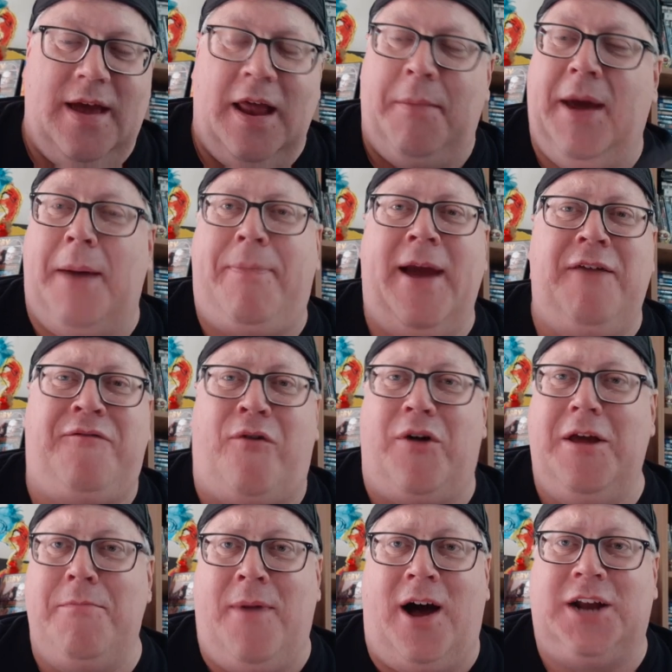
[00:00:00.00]
I mean, I paid
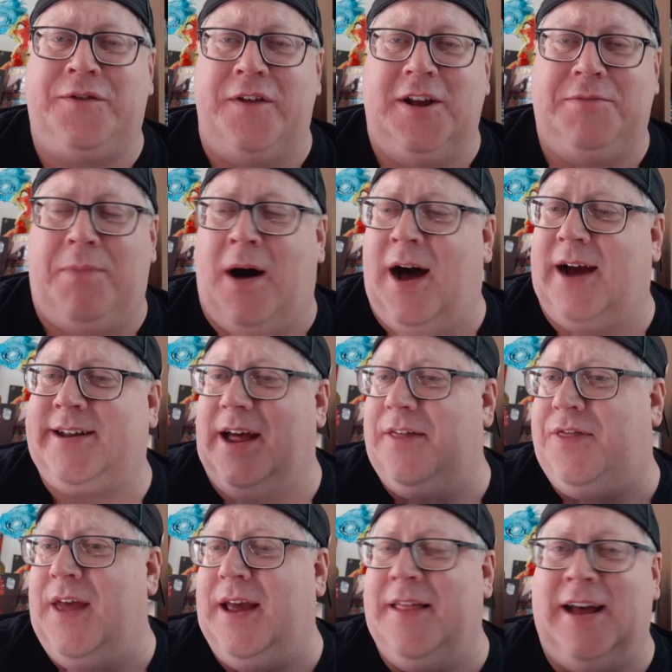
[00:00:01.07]
$40 for this box, I
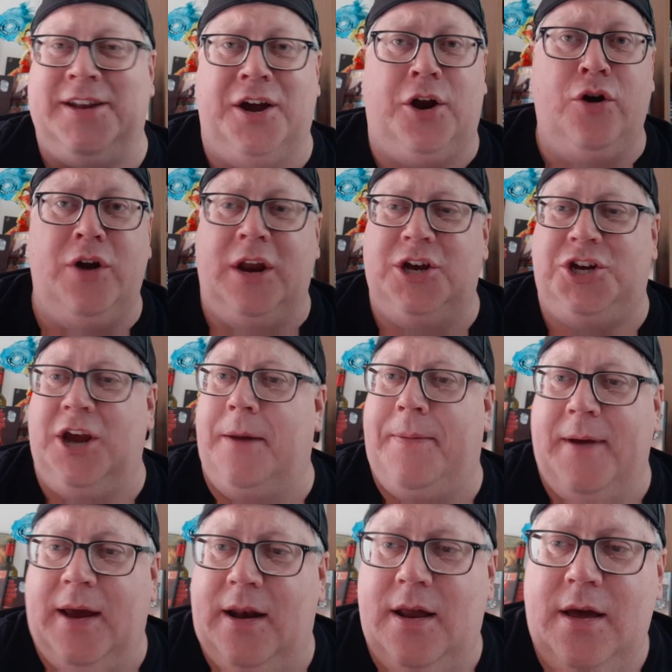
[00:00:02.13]
think, and that's including
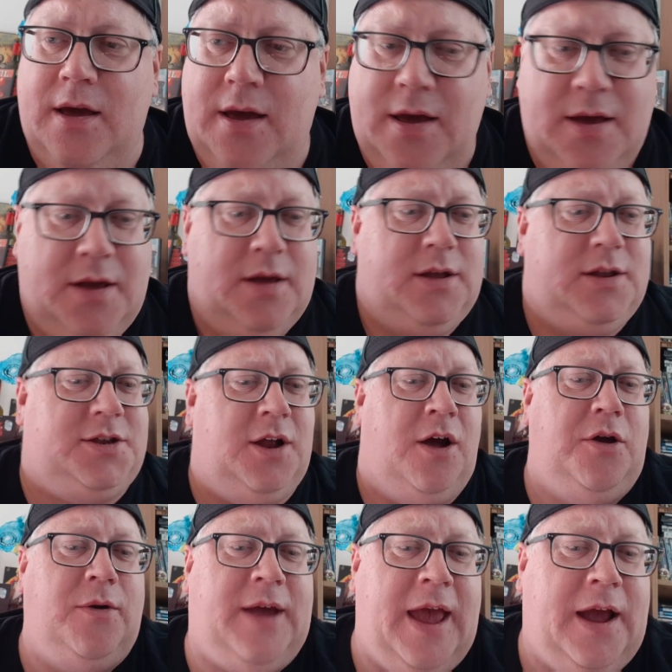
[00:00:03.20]
shipping. So
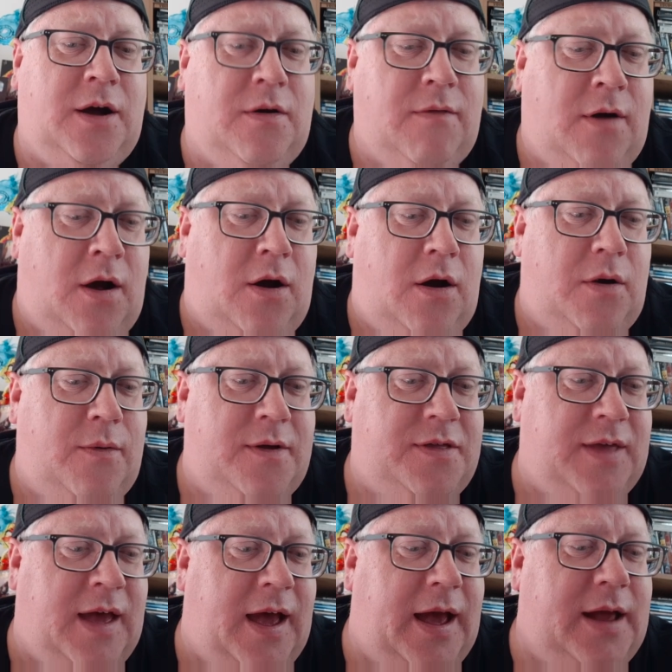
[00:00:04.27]
you can't go wrong
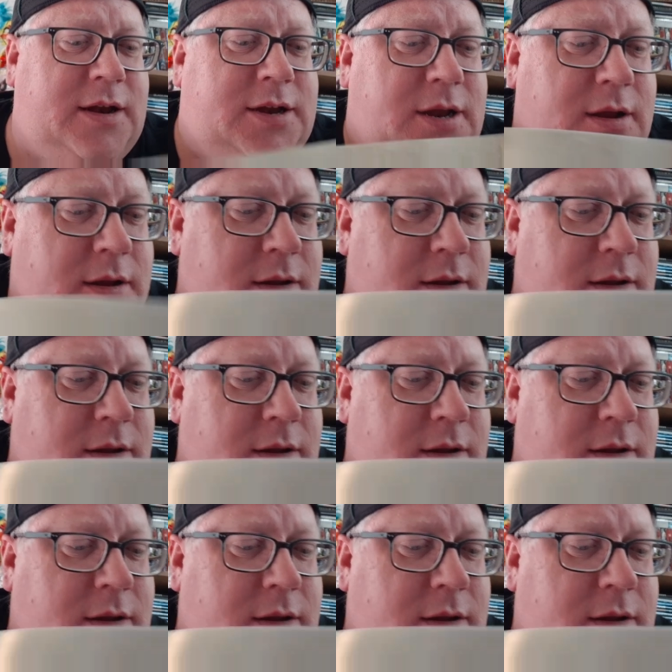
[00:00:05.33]
with that.